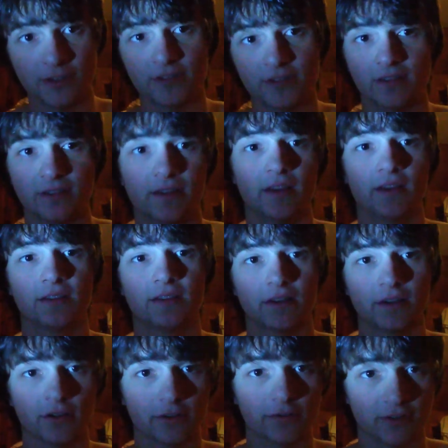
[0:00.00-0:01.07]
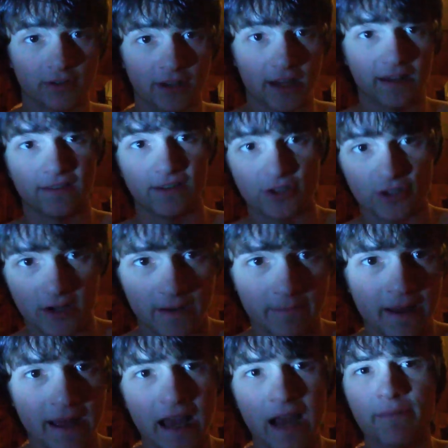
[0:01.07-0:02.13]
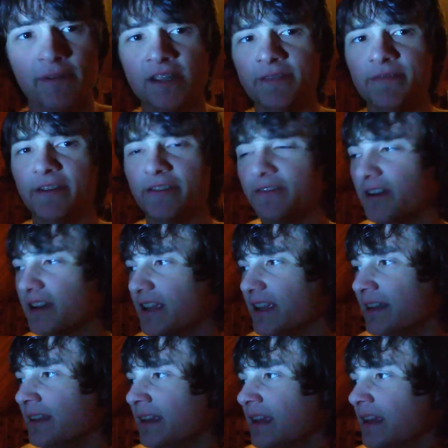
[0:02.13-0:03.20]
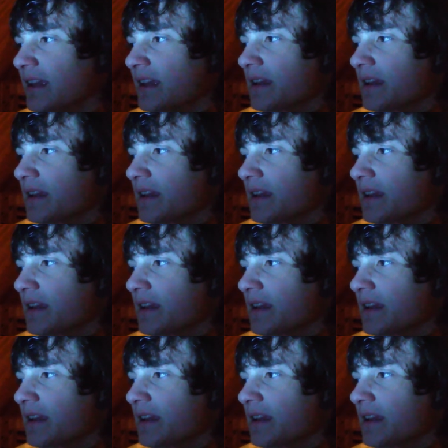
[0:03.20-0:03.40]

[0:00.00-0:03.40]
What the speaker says: was just a dick sucker for taking the job. How much of a fucking...